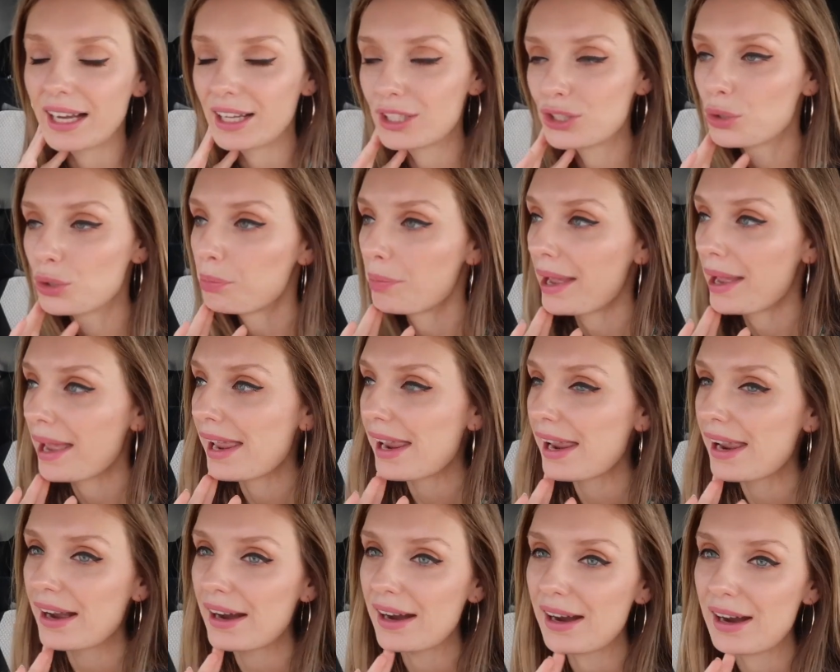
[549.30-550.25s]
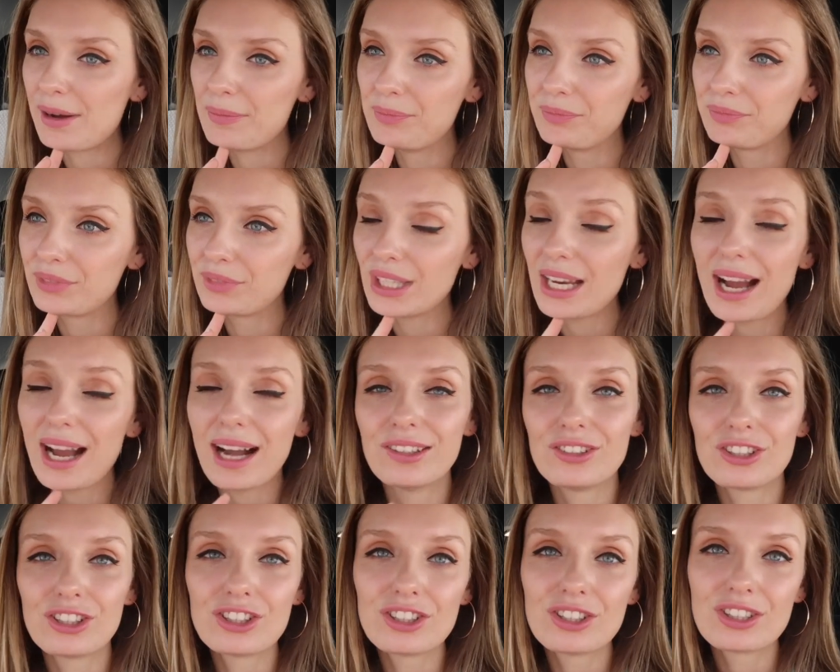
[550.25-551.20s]
had to pay
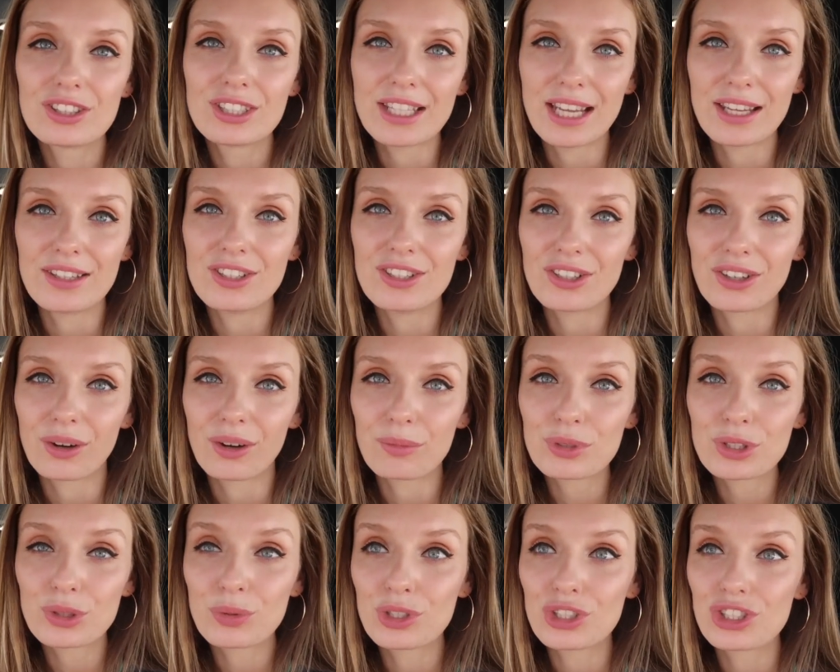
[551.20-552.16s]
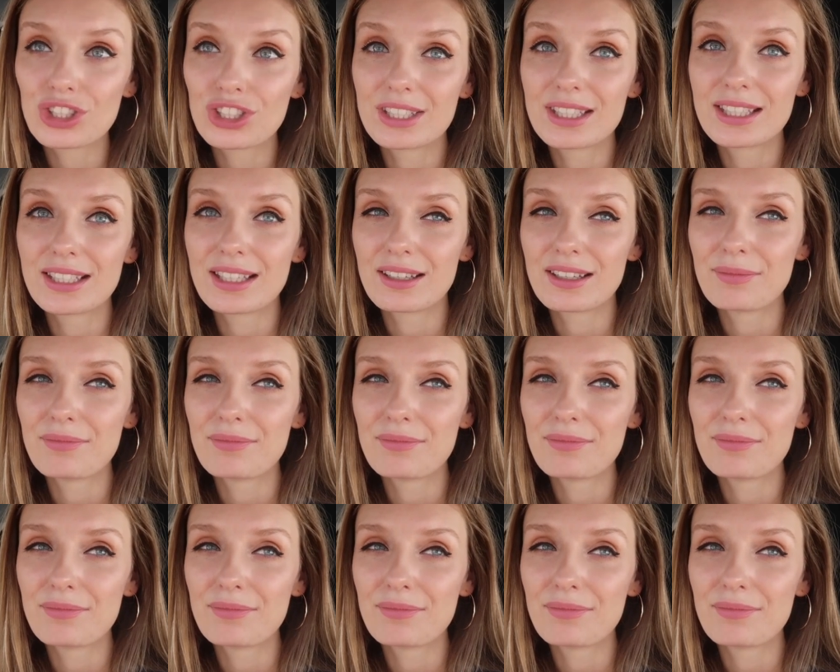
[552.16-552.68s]
310 dirhams, which is